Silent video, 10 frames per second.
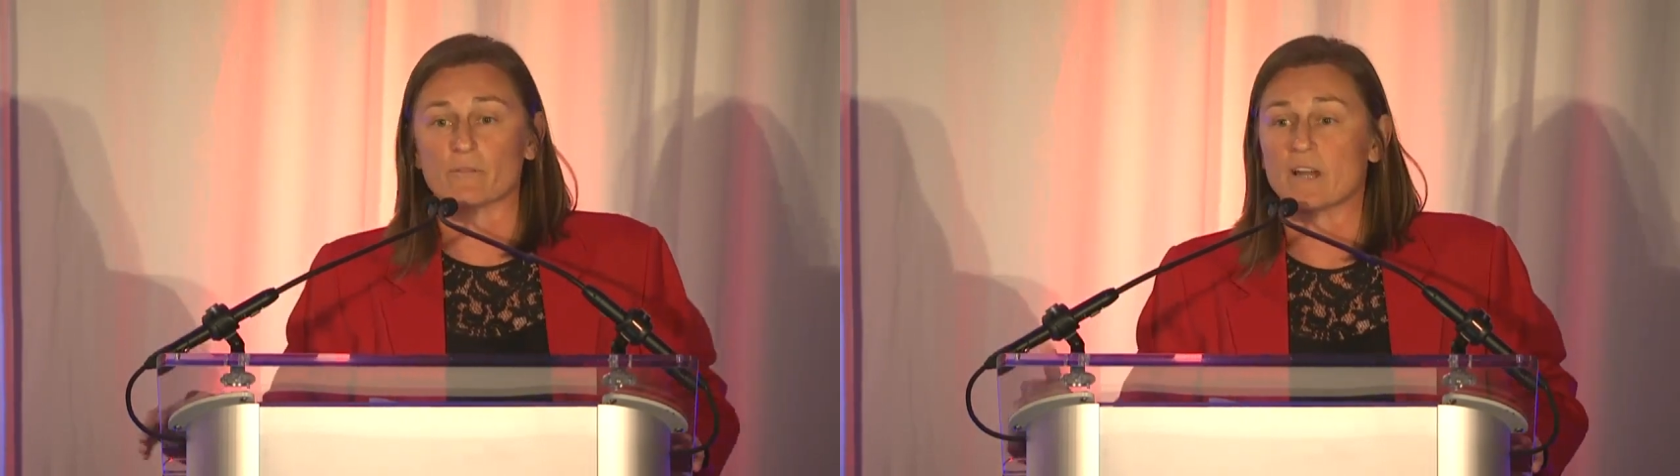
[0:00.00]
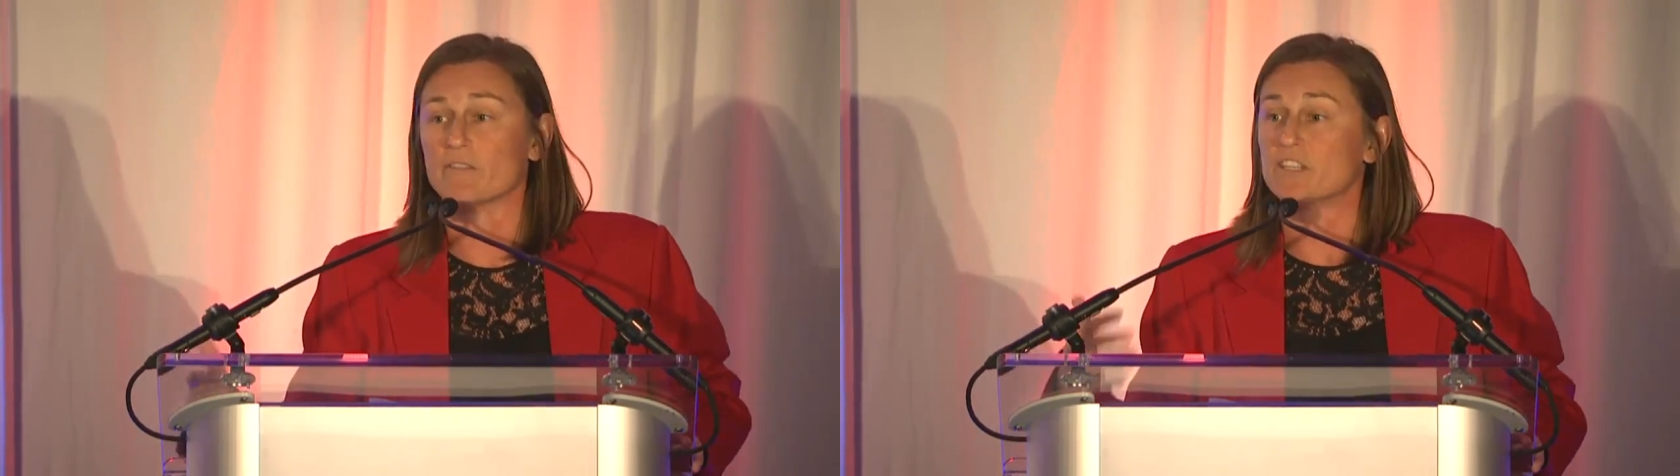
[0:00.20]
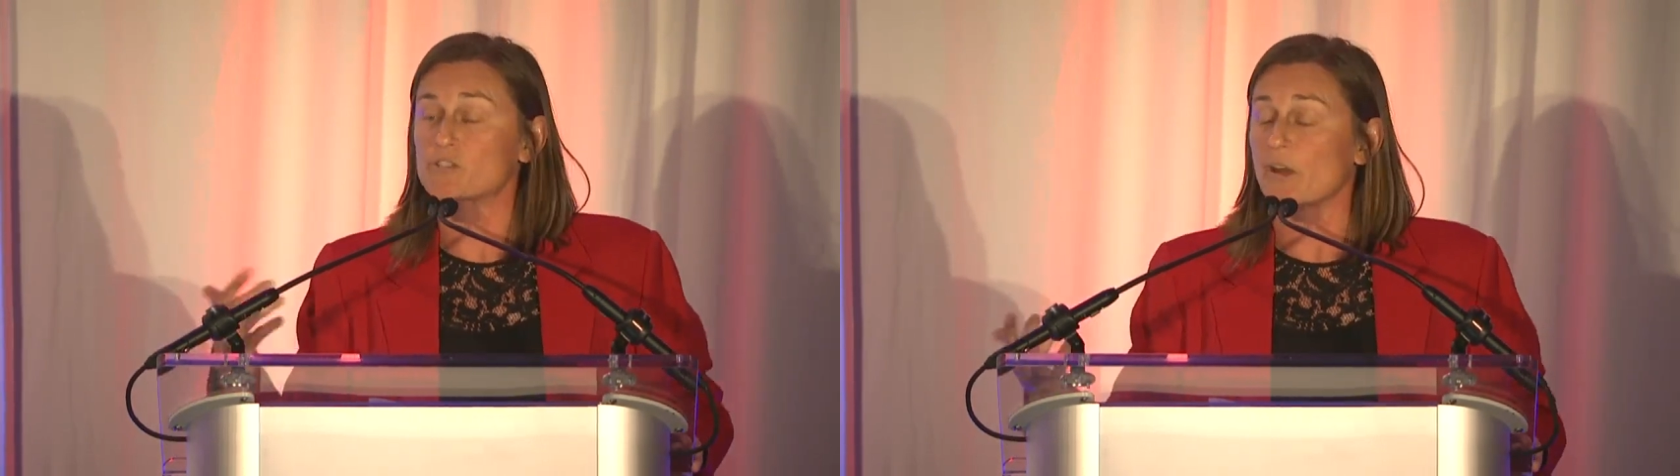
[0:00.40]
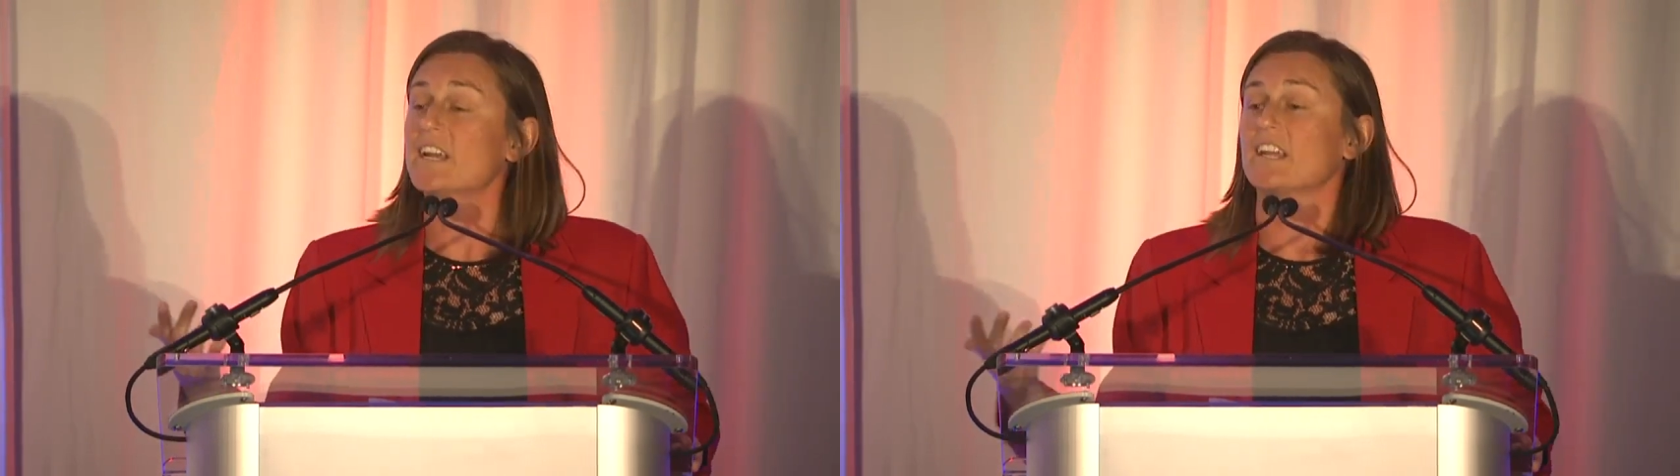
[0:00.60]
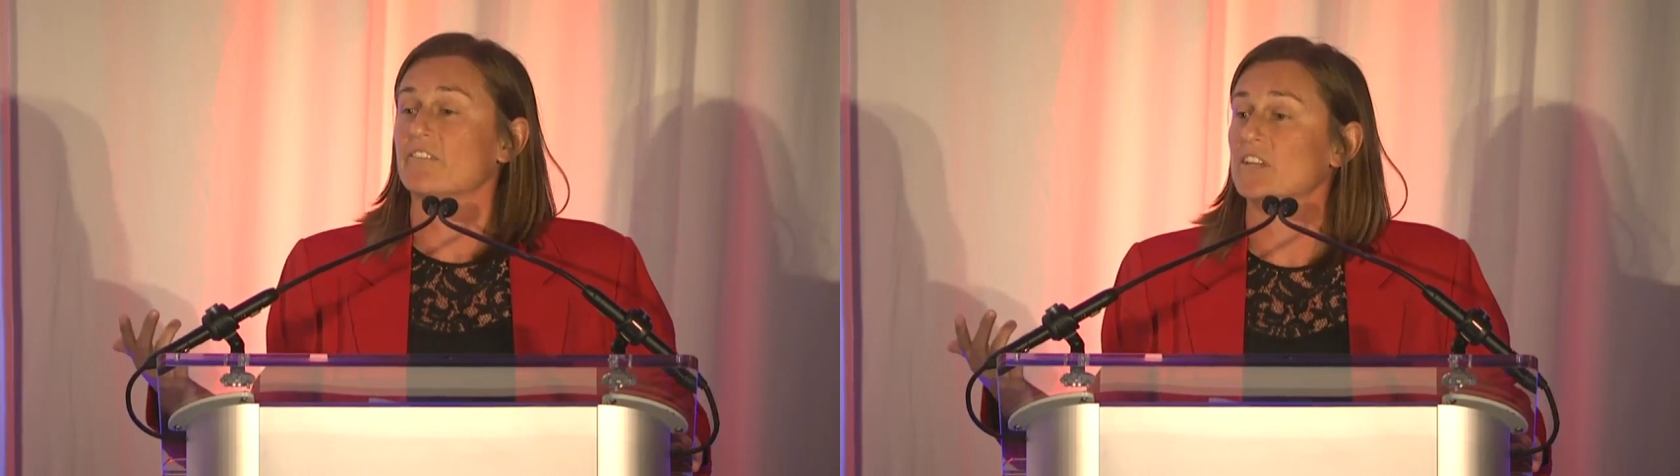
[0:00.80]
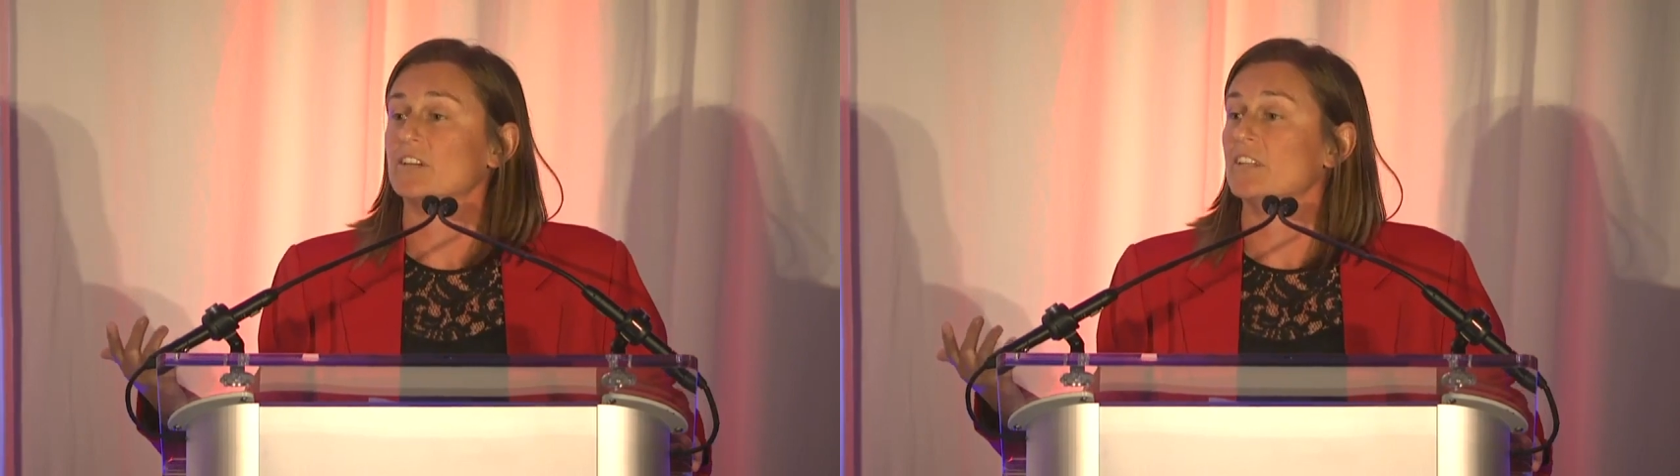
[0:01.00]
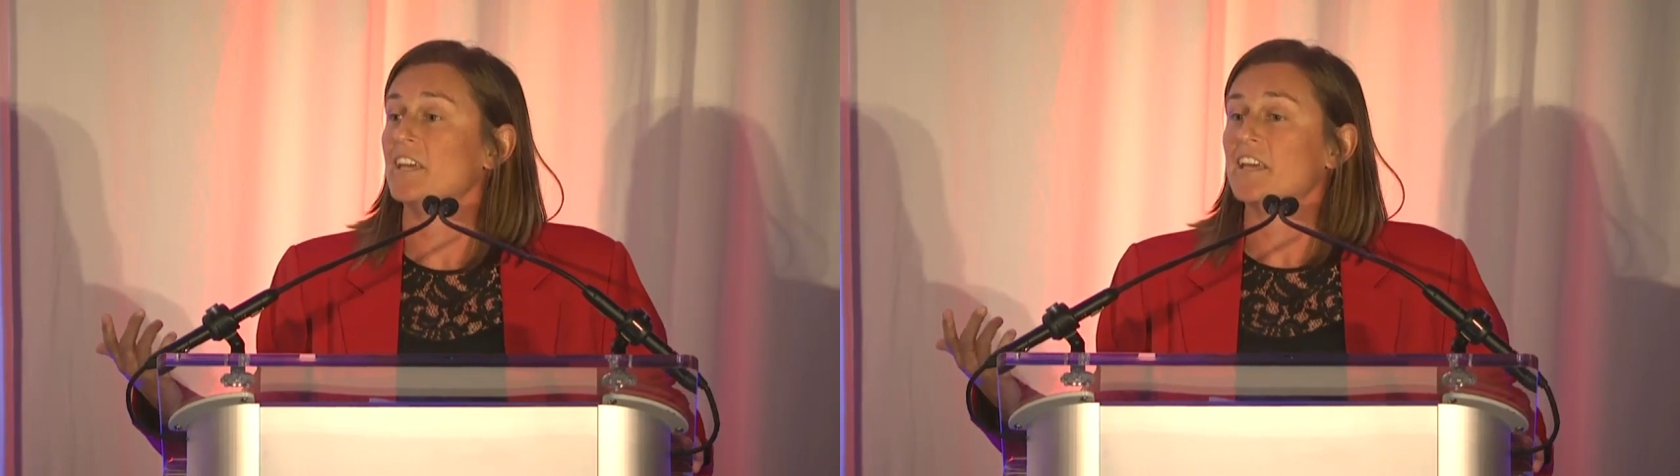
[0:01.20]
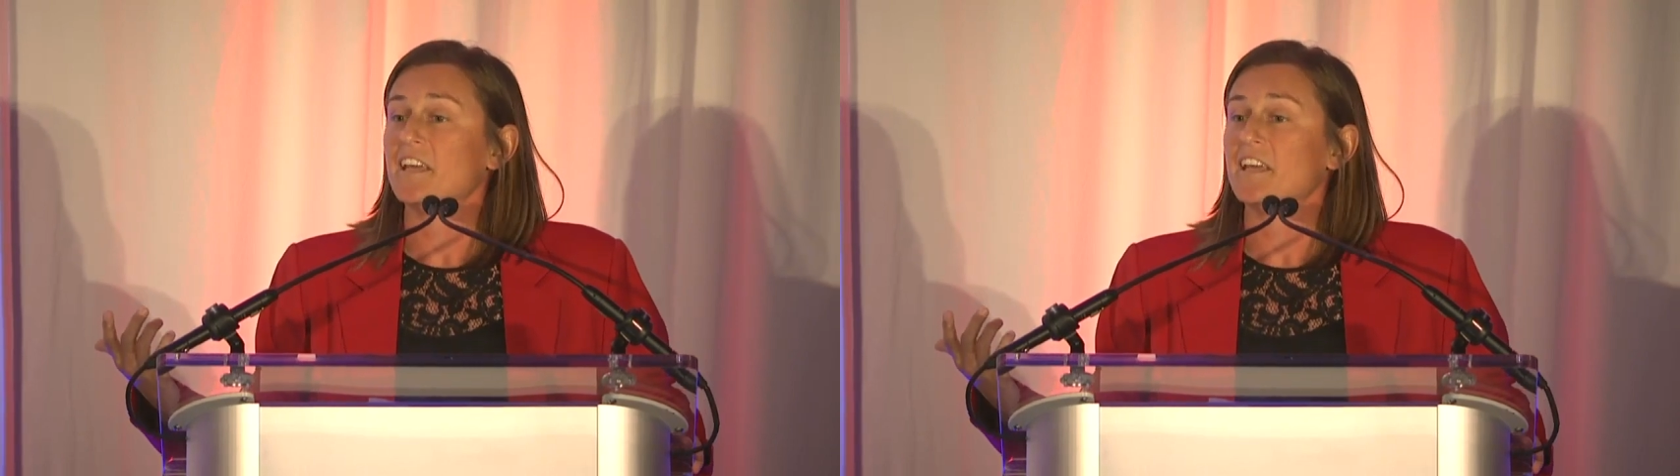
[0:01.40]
around the training field.